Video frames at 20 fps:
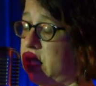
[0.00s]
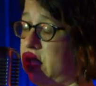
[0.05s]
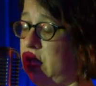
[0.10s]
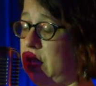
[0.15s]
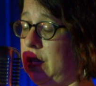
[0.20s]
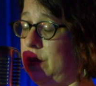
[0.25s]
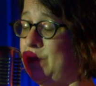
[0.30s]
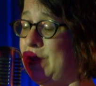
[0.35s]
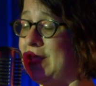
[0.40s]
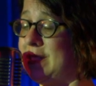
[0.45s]

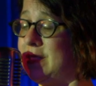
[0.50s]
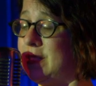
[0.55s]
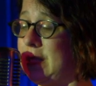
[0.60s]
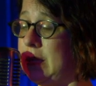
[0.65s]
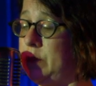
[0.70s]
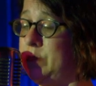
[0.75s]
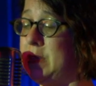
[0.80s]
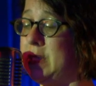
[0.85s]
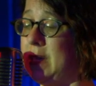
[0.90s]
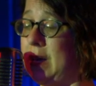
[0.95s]
good, but
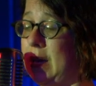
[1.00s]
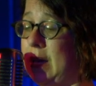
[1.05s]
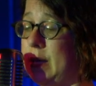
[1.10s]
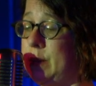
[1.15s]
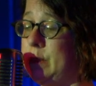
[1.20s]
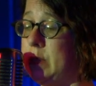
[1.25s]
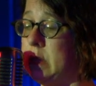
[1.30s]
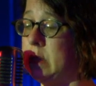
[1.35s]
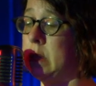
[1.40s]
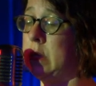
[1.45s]

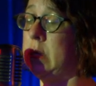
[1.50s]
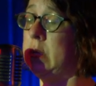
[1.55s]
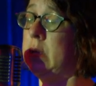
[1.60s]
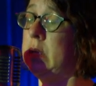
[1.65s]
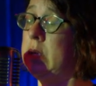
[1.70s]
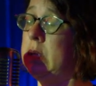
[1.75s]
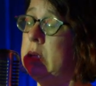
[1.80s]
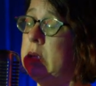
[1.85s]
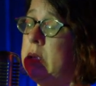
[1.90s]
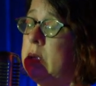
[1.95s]
sometimes
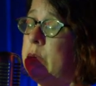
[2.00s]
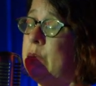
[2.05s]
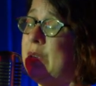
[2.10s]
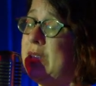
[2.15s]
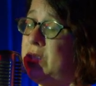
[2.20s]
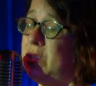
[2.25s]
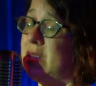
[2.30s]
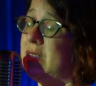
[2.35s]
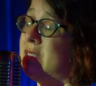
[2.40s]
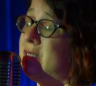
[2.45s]
we
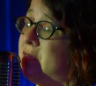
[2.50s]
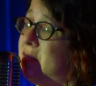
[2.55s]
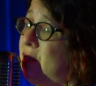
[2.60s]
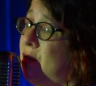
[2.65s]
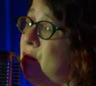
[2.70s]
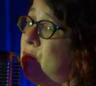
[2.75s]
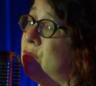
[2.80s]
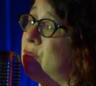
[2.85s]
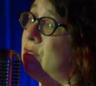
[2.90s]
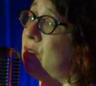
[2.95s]
just
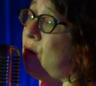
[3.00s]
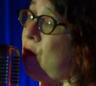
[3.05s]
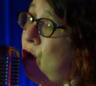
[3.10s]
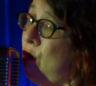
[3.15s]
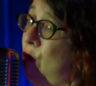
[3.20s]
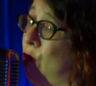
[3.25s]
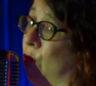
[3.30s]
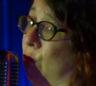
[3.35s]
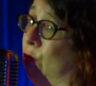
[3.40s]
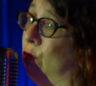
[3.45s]
don't
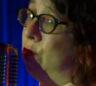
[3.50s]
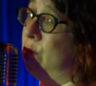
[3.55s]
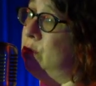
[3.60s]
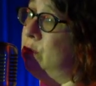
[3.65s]
know.